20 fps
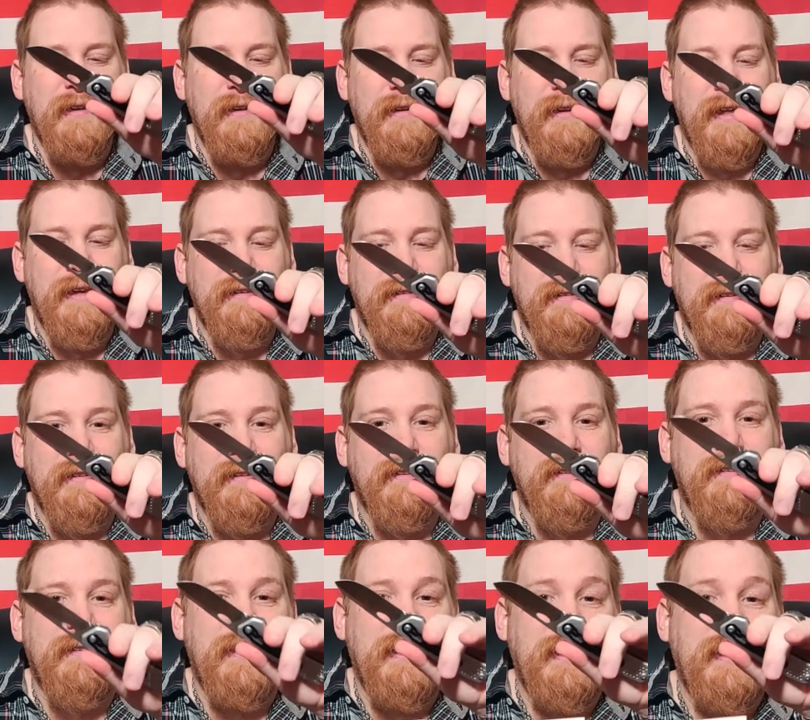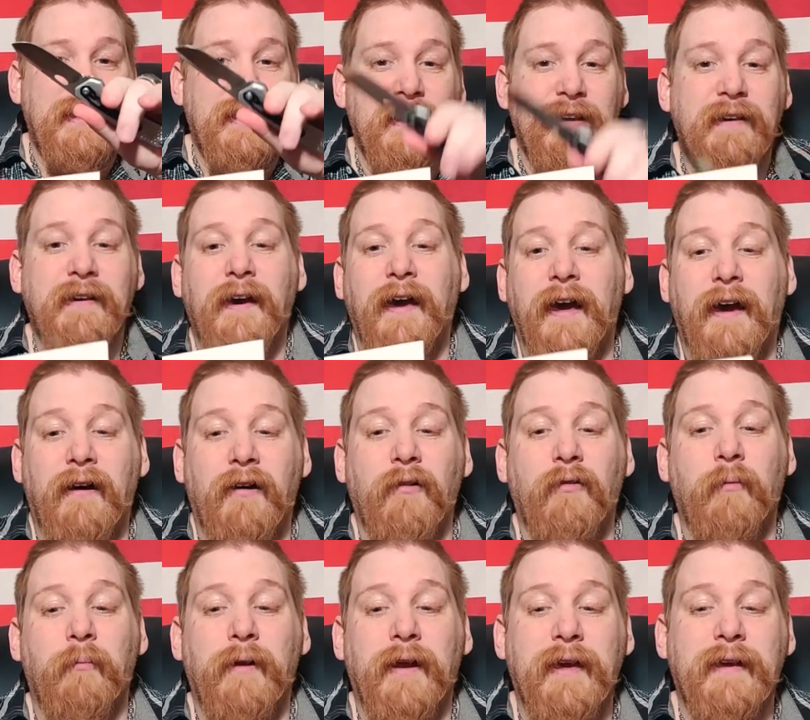Let's see how
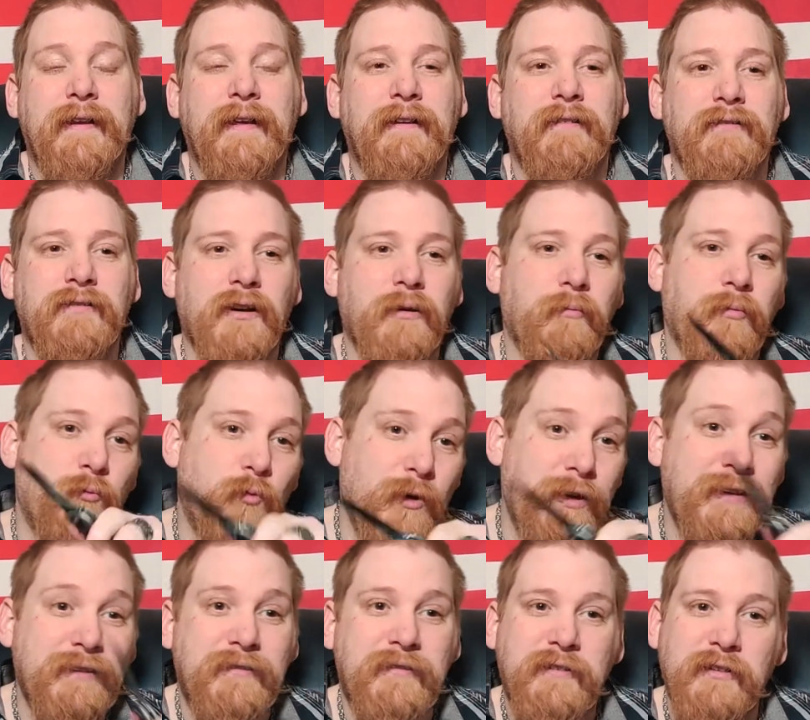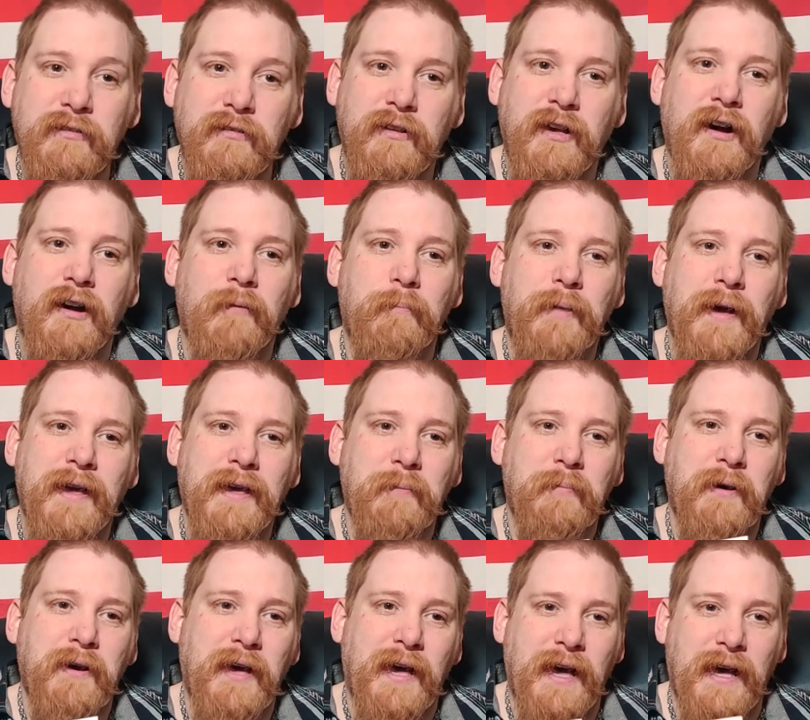the blade held up. Will it still cut
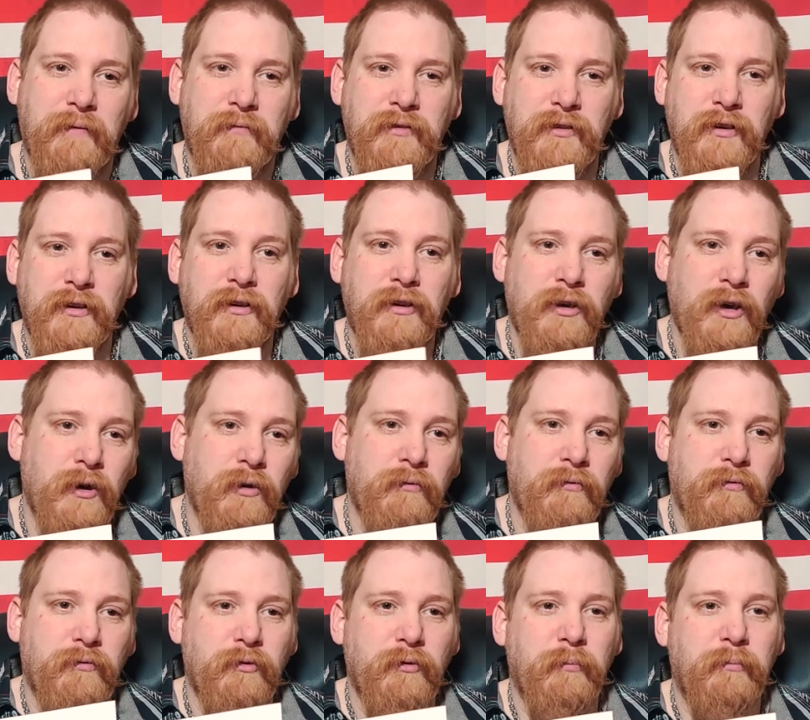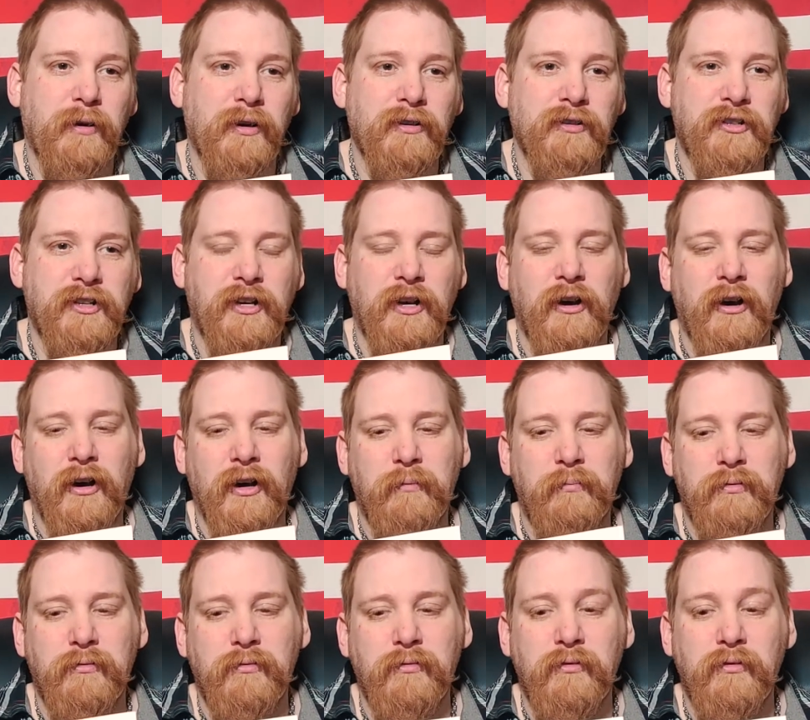paper after going through a bunch of
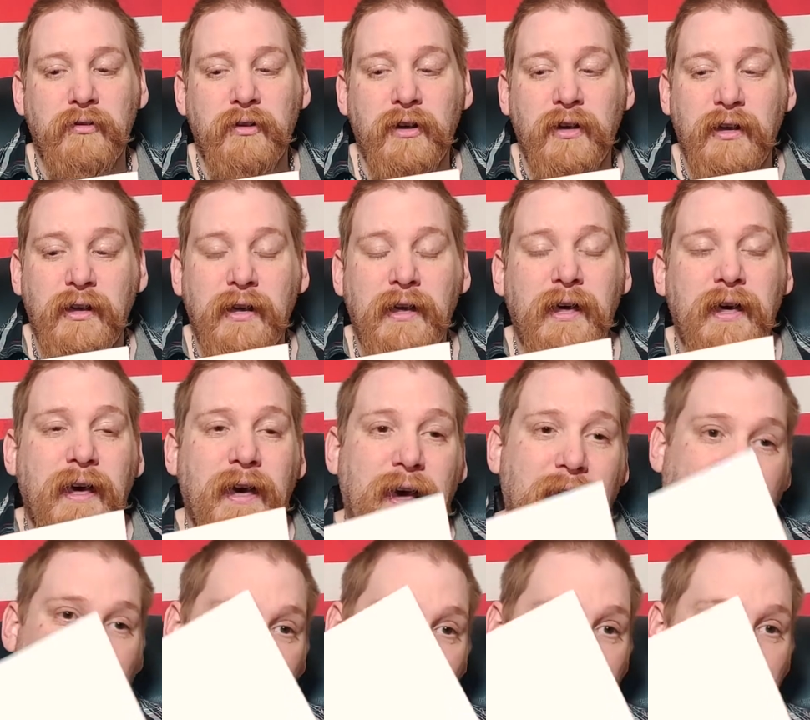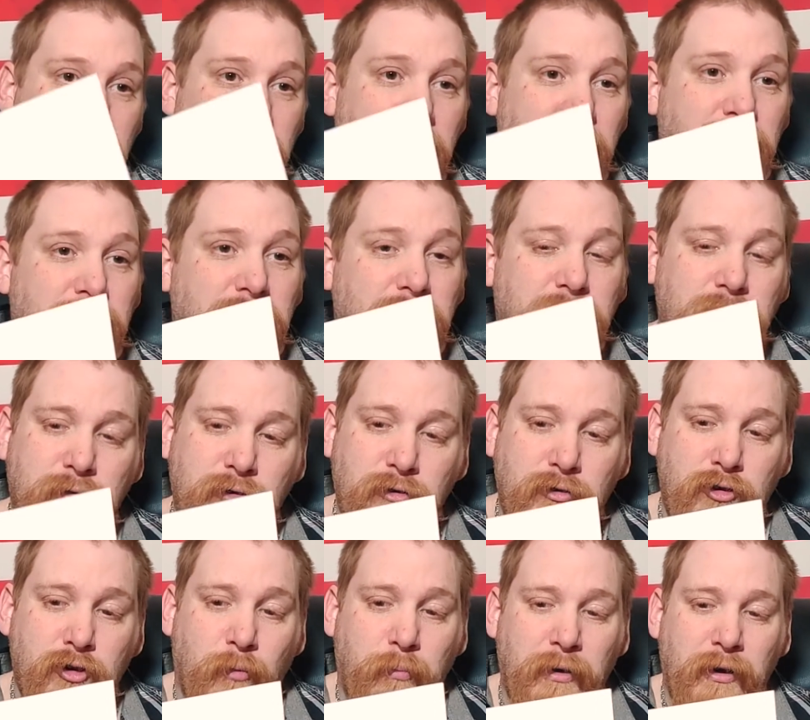cardboard and
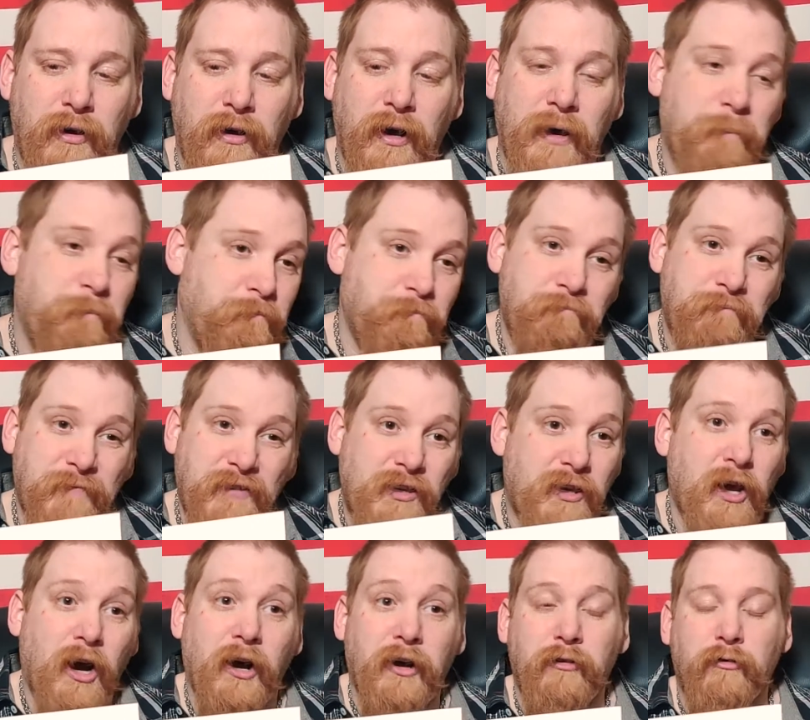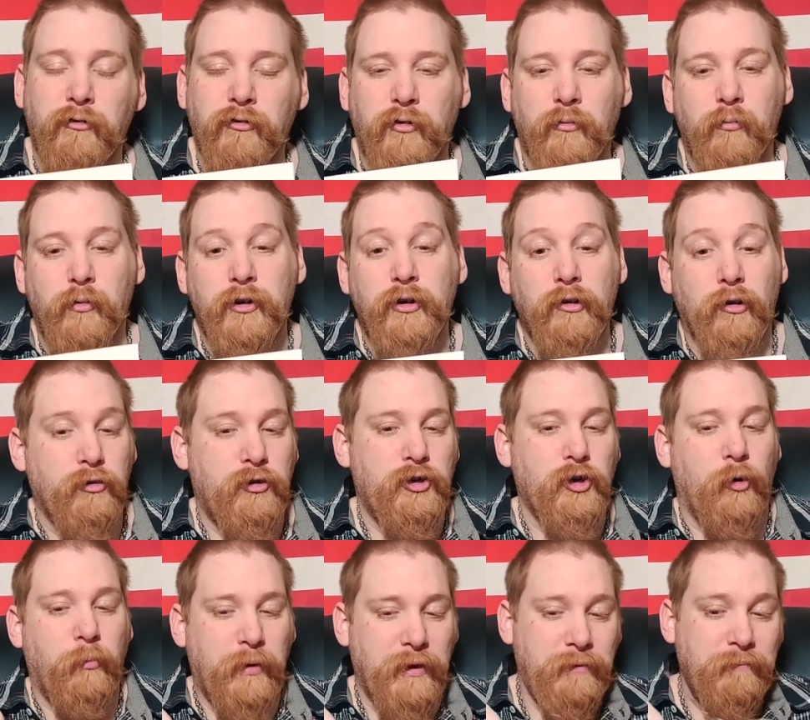chopping, cutting on some wood? Not
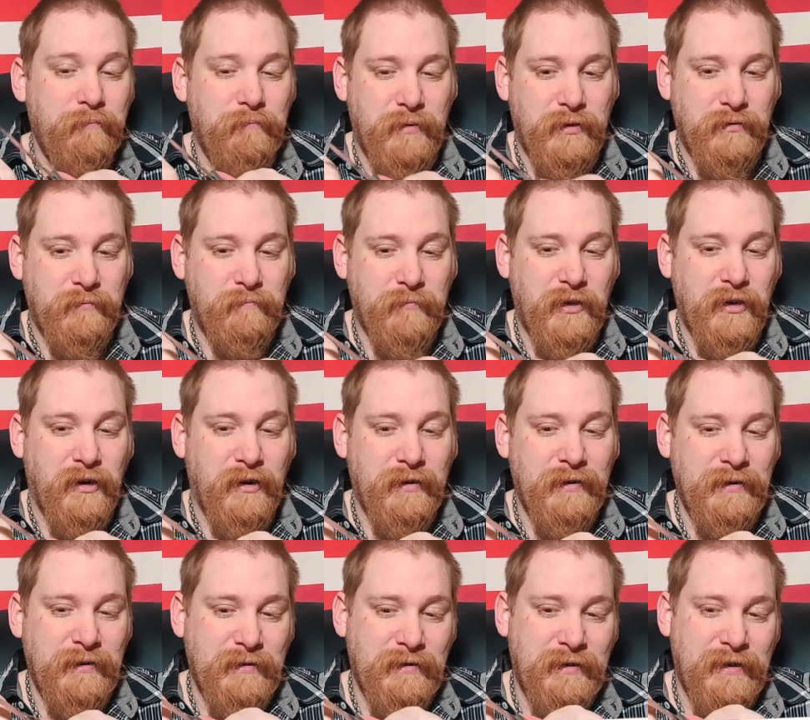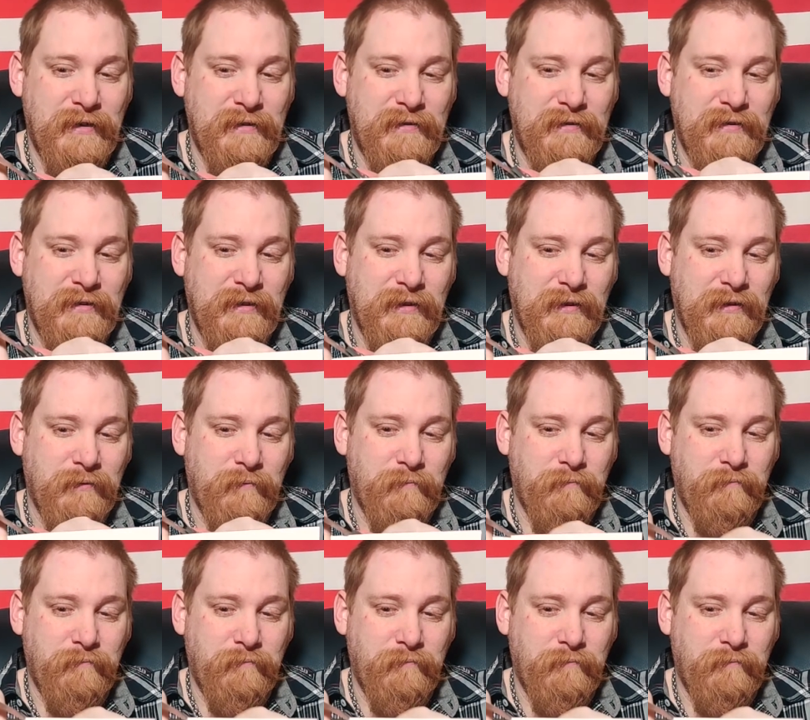chopping, but cutting. Let's see.